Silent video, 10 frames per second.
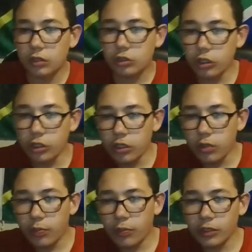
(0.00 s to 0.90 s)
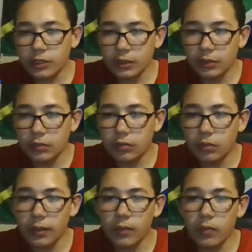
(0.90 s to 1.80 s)
2-0 Bristol,
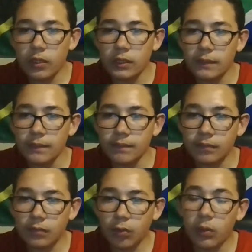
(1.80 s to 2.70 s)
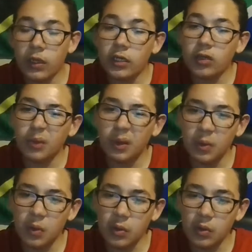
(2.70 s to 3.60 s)
1-1, 1-0
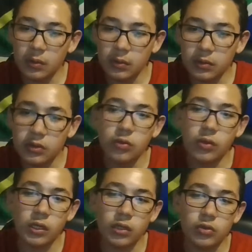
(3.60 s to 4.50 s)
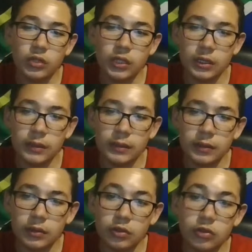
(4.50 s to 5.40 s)
Millwall, 2-1 Luton,
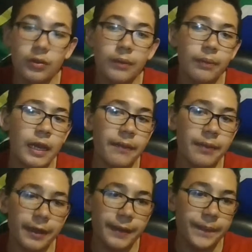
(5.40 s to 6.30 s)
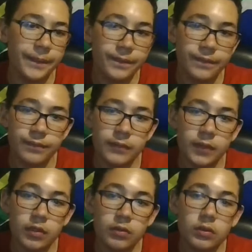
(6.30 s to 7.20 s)
2-1 Blackburn.
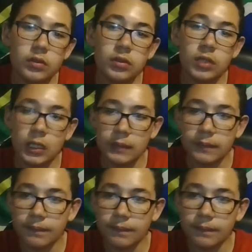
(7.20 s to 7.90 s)
Okay.